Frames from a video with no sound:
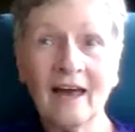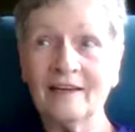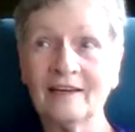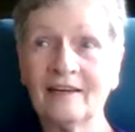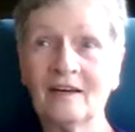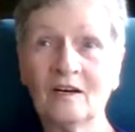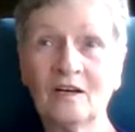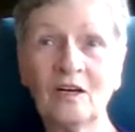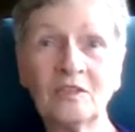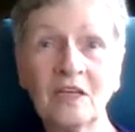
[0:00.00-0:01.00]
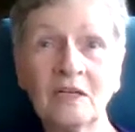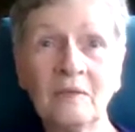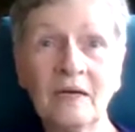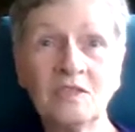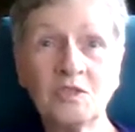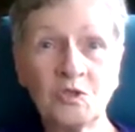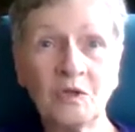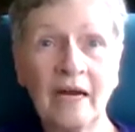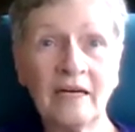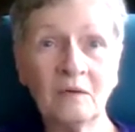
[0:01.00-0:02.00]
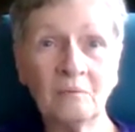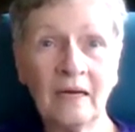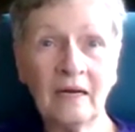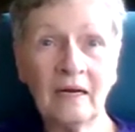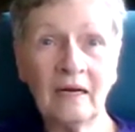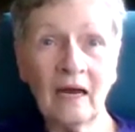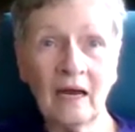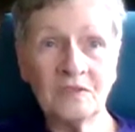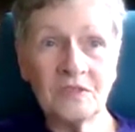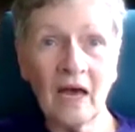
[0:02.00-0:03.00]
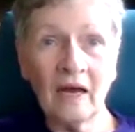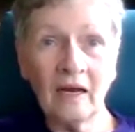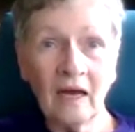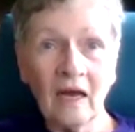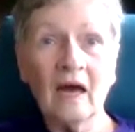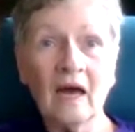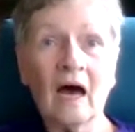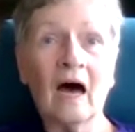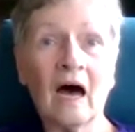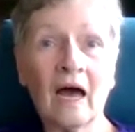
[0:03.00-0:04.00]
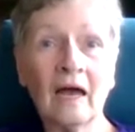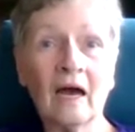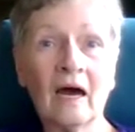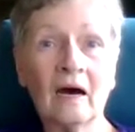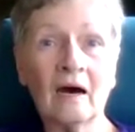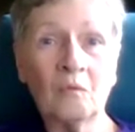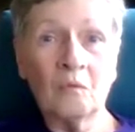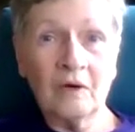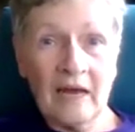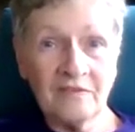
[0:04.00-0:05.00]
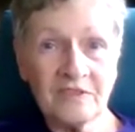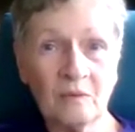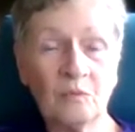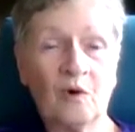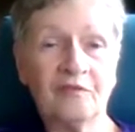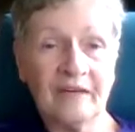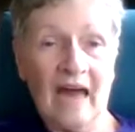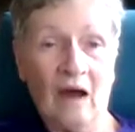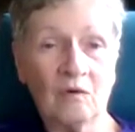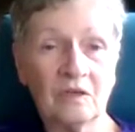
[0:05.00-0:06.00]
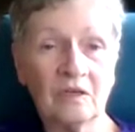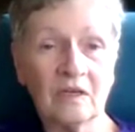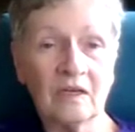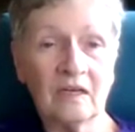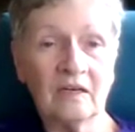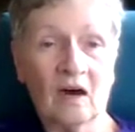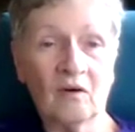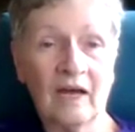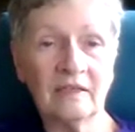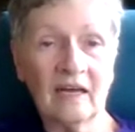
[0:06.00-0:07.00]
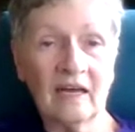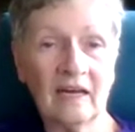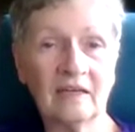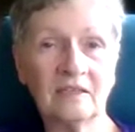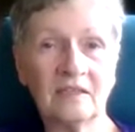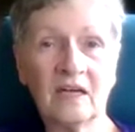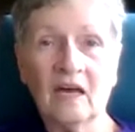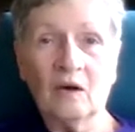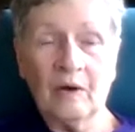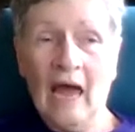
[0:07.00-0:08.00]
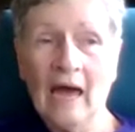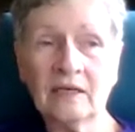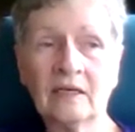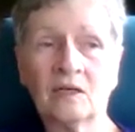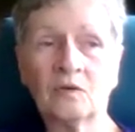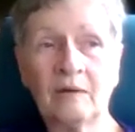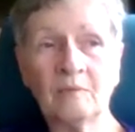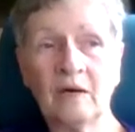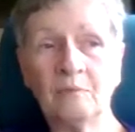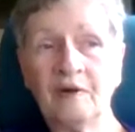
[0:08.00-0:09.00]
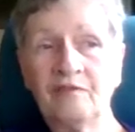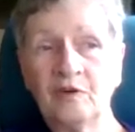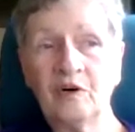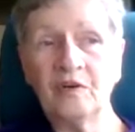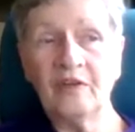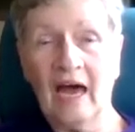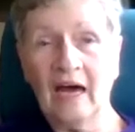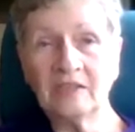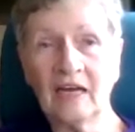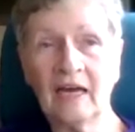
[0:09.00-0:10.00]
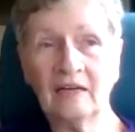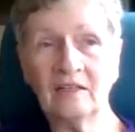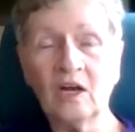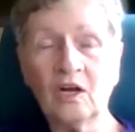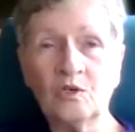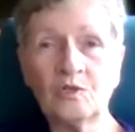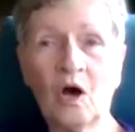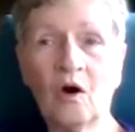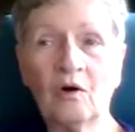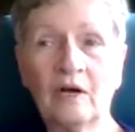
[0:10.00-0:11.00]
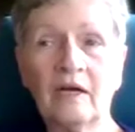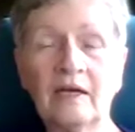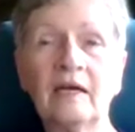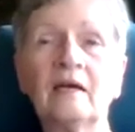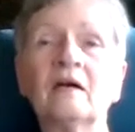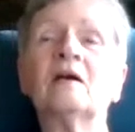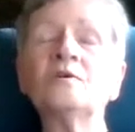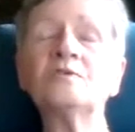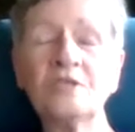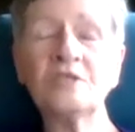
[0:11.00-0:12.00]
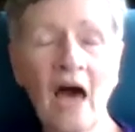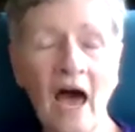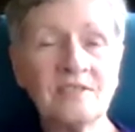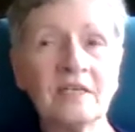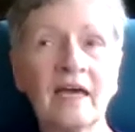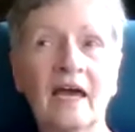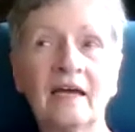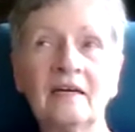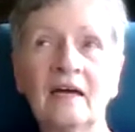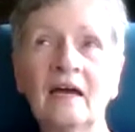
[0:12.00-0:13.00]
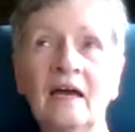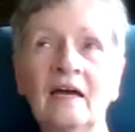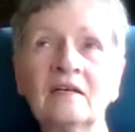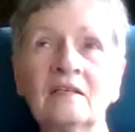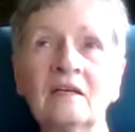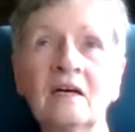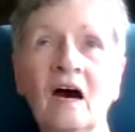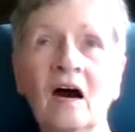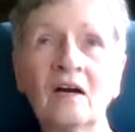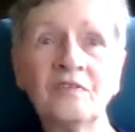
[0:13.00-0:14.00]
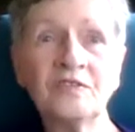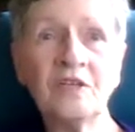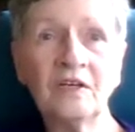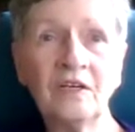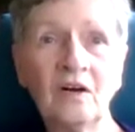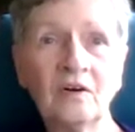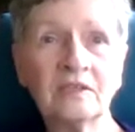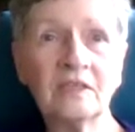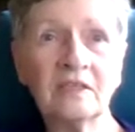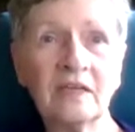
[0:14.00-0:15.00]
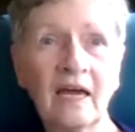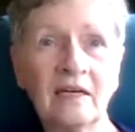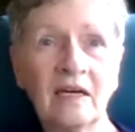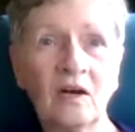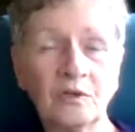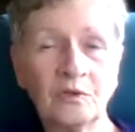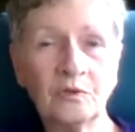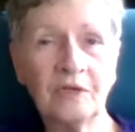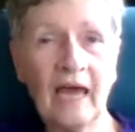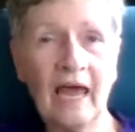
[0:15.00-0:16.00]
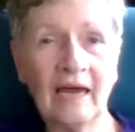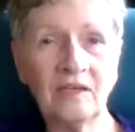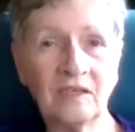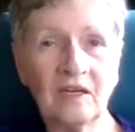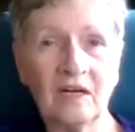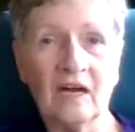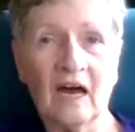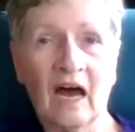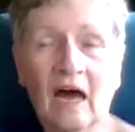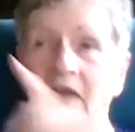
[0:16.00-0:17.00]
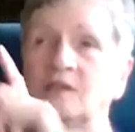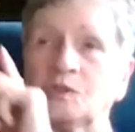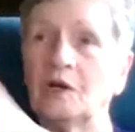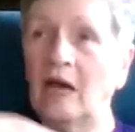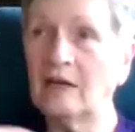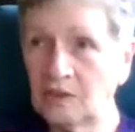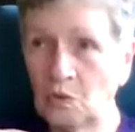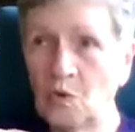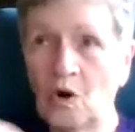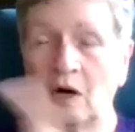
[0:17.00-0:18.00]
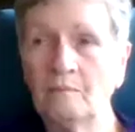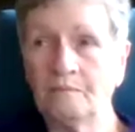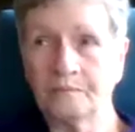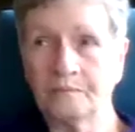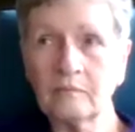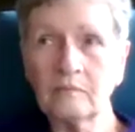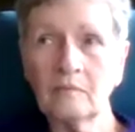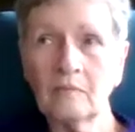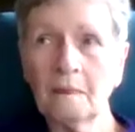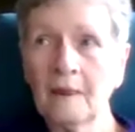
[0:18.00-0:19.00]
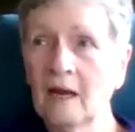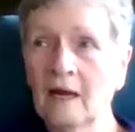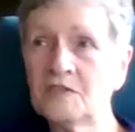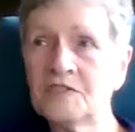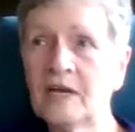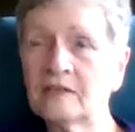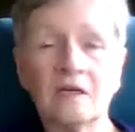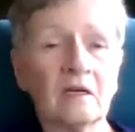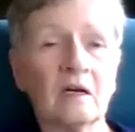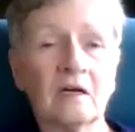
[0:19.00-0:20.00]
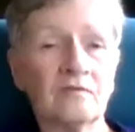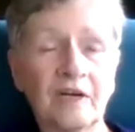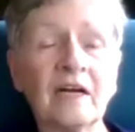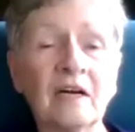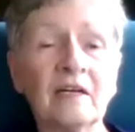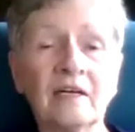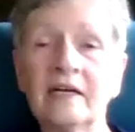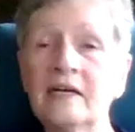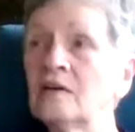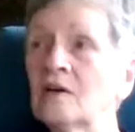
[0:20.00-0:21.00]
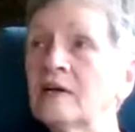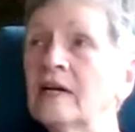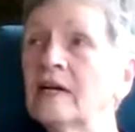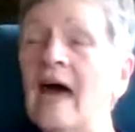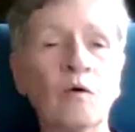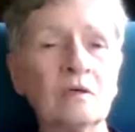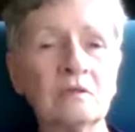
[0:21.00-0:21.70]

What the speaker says: He looked at me, straight at me, and say, I want to have some morphine now, and we had an agreement before that. And so he closed his eyes again, and all of a sudden he looked again, he looked to the end, at the door, and said very clearly, not now.